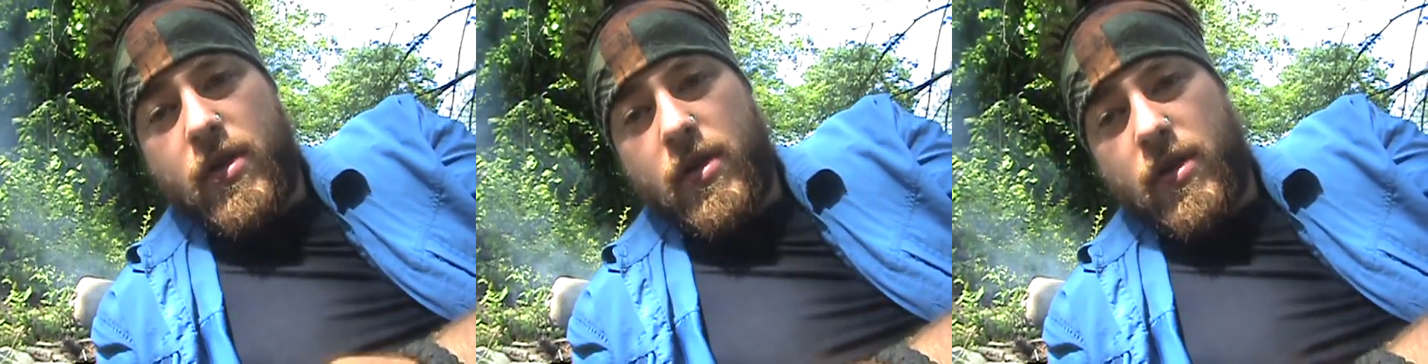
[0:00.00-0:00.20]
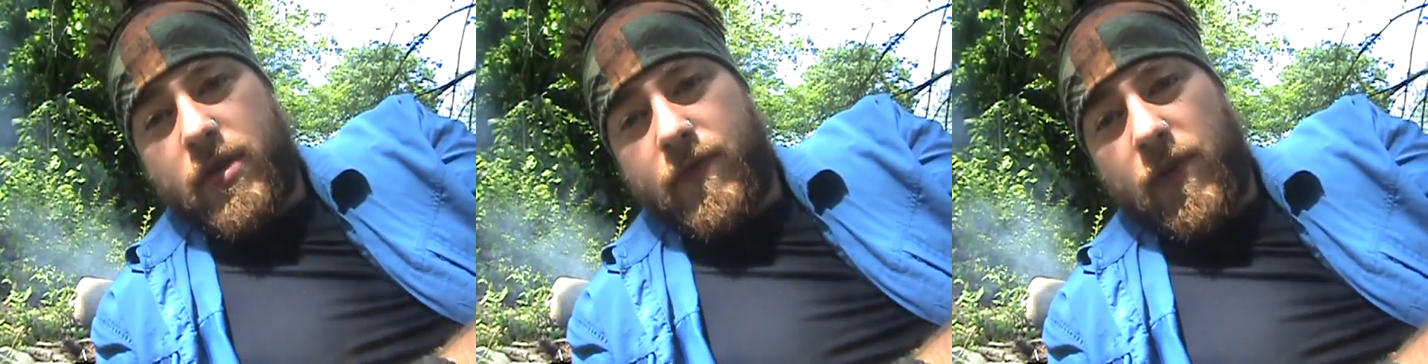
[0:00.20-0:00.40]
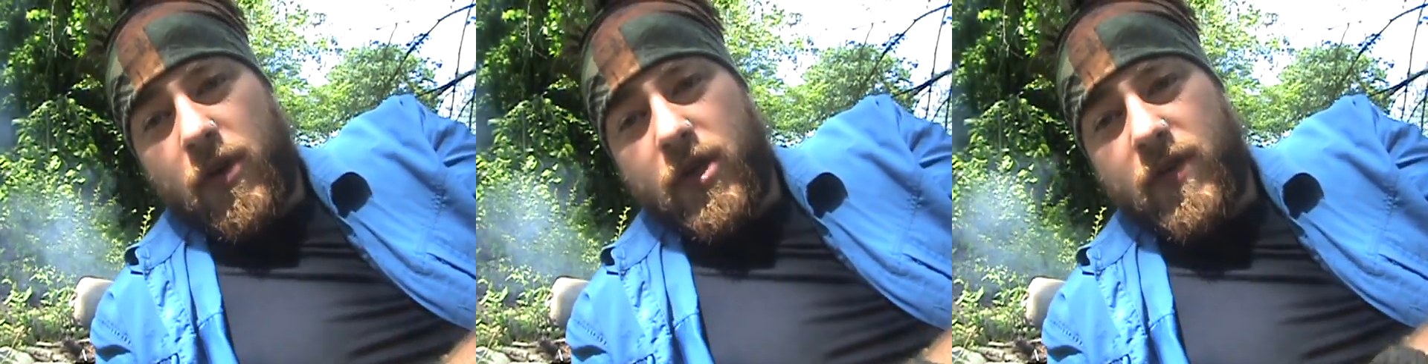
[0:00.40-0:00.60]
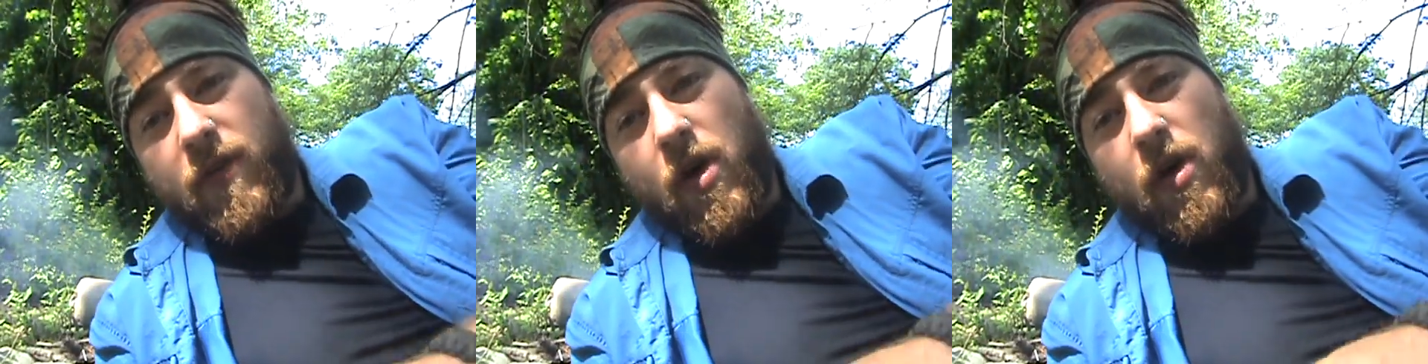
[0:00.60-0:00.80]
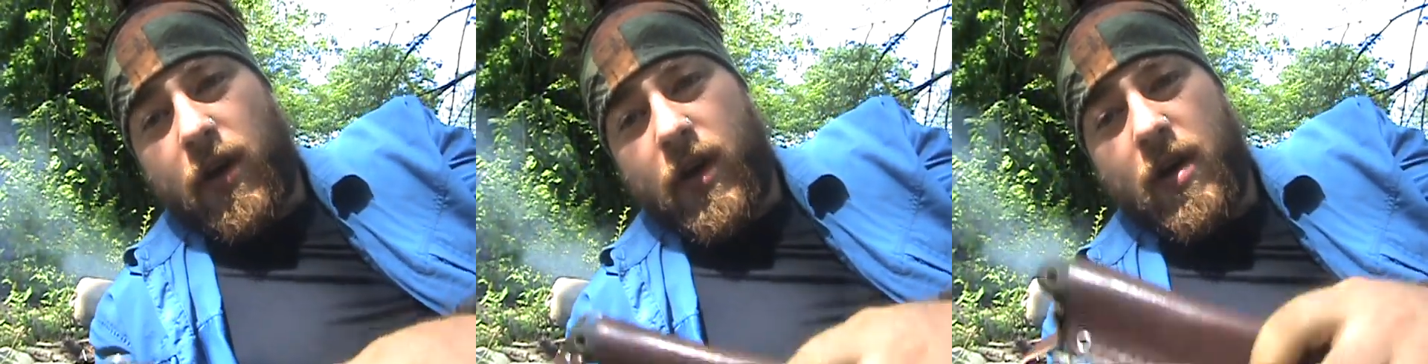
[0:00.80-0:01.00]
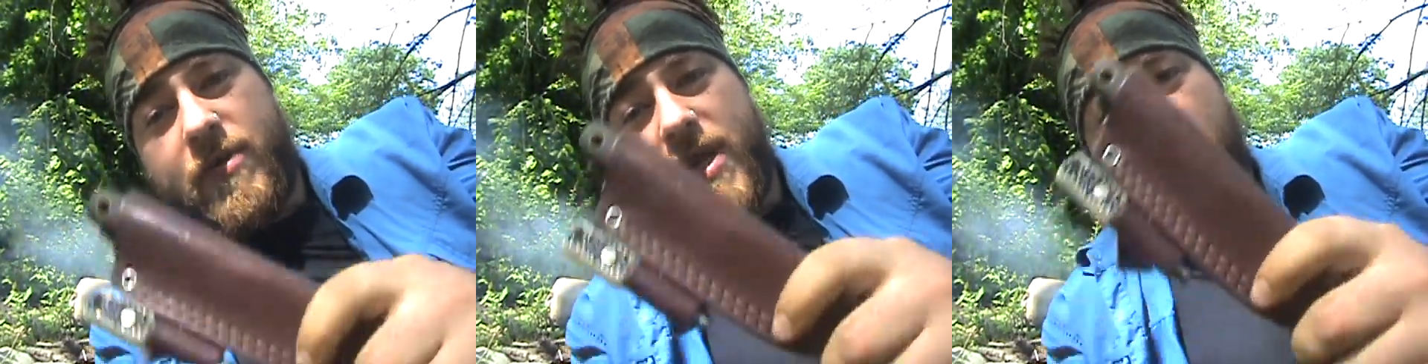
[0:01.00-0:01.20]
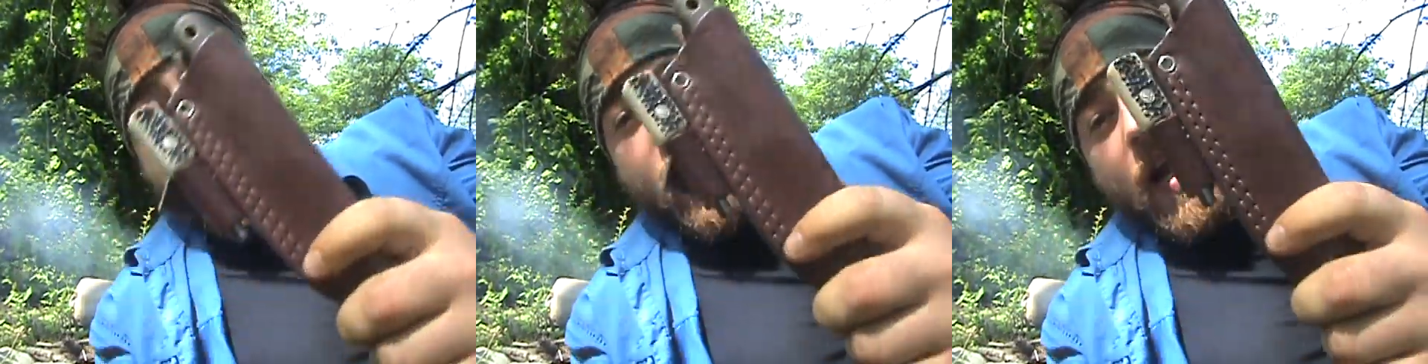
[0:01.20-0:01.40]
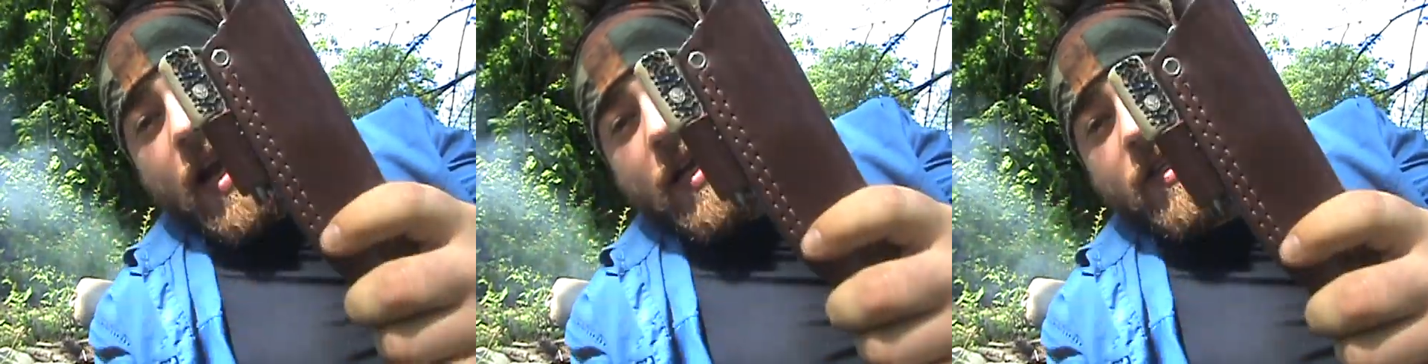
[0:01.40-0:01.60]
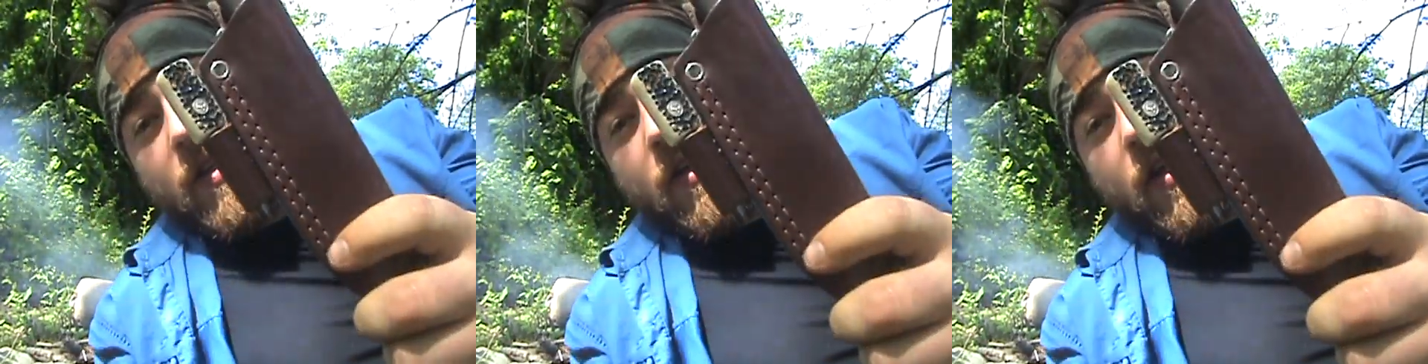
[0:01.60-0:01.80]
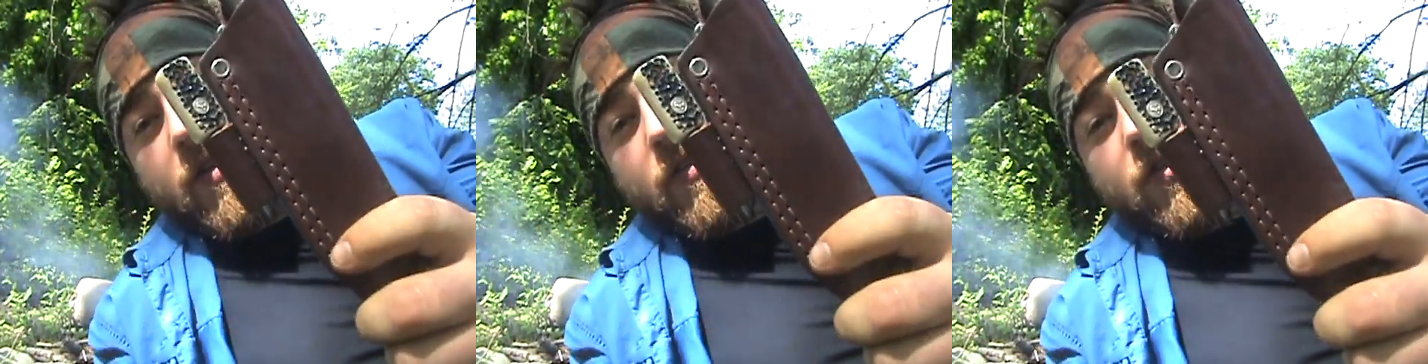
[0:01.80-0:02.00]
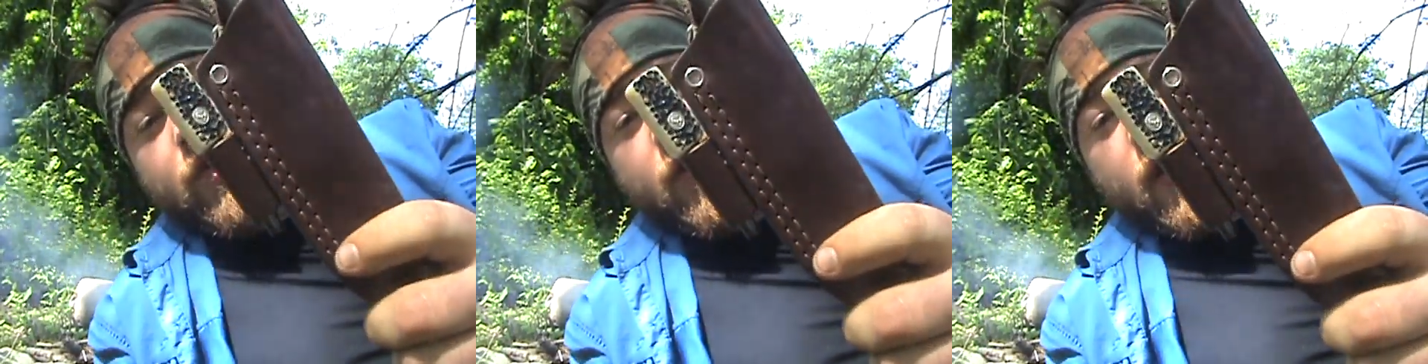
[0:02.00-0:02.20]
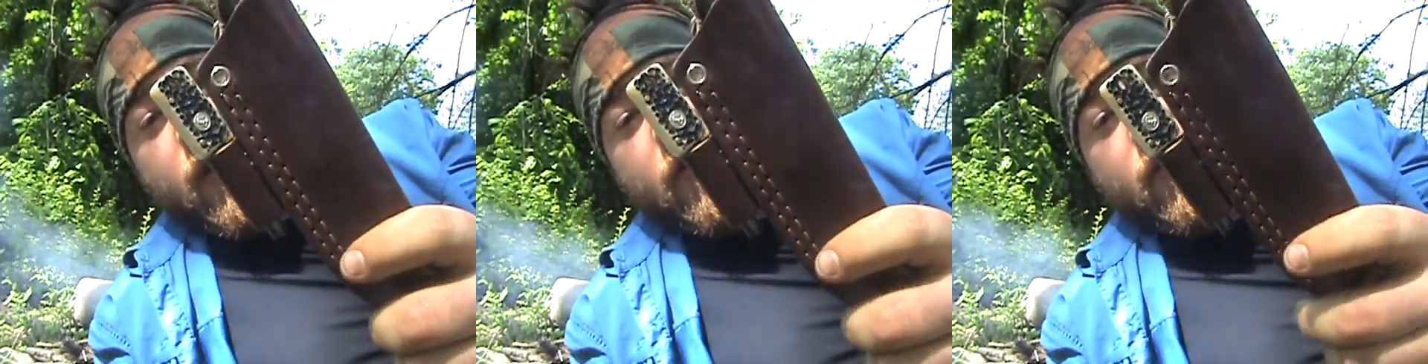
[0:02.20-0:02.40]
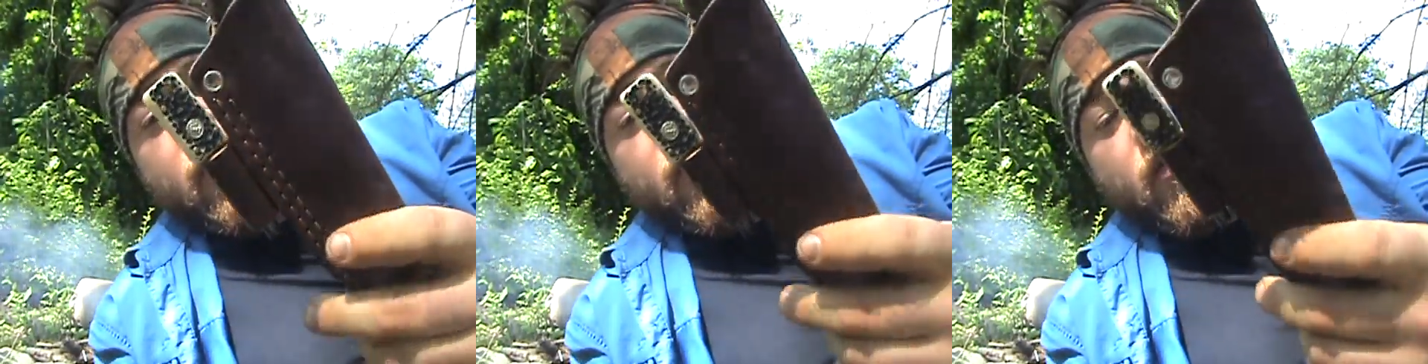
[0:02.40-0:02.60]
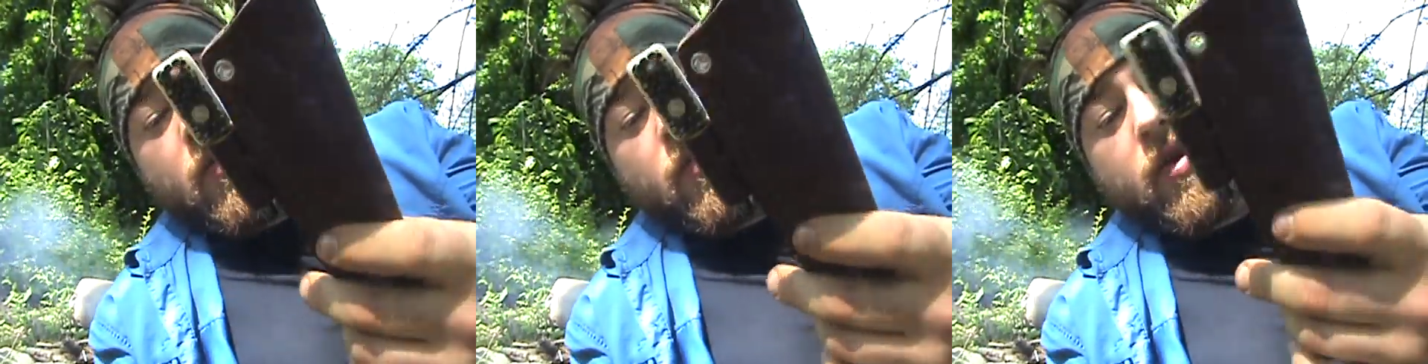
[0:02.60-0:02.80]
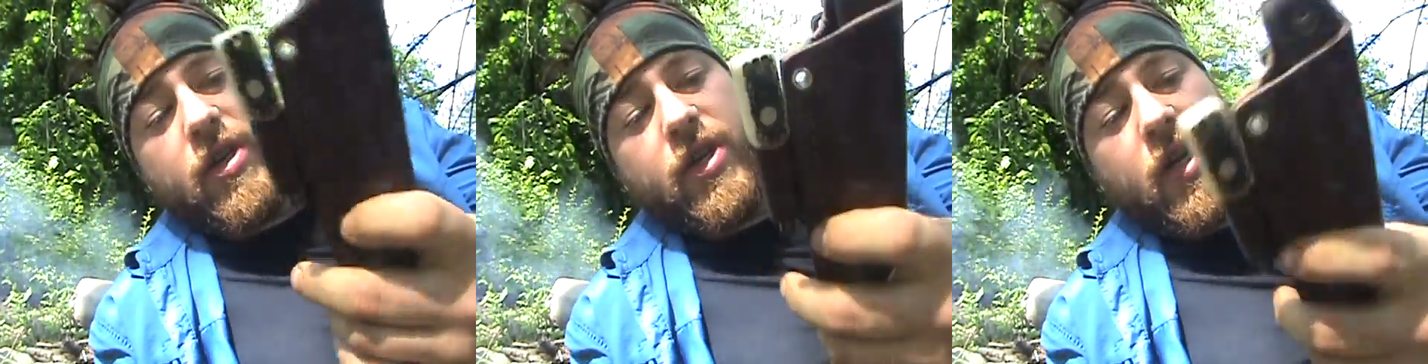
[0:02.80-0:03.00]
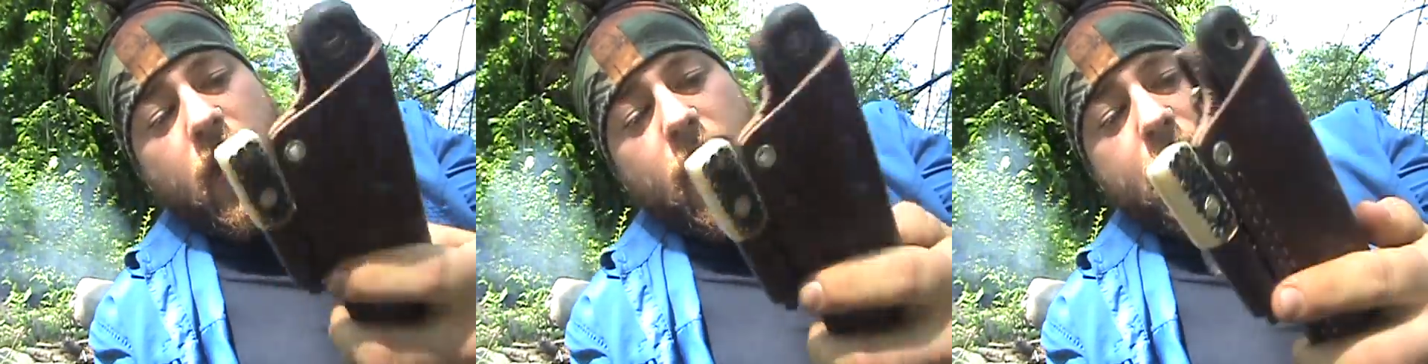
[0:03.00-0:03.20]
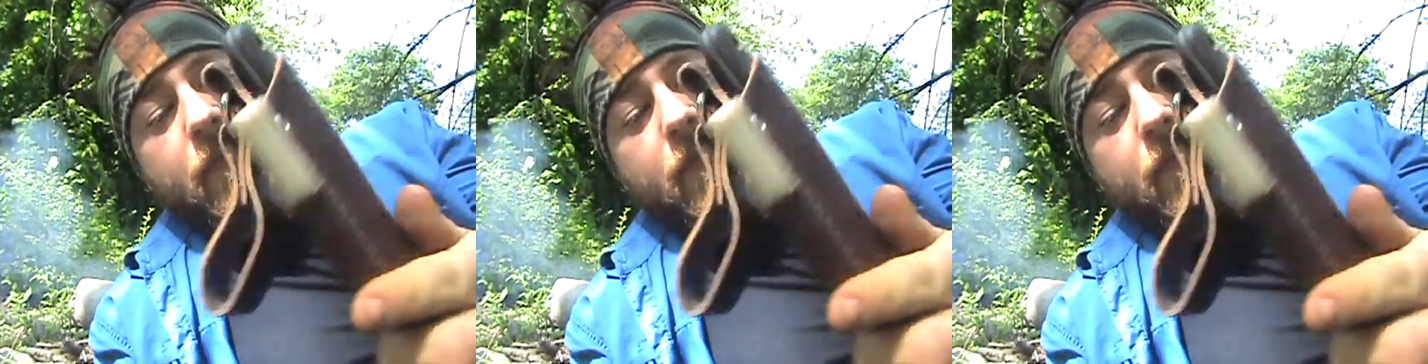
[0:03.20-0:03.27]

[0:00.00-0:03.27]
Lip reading: So first of all, it comes in a nice leather sheath, which I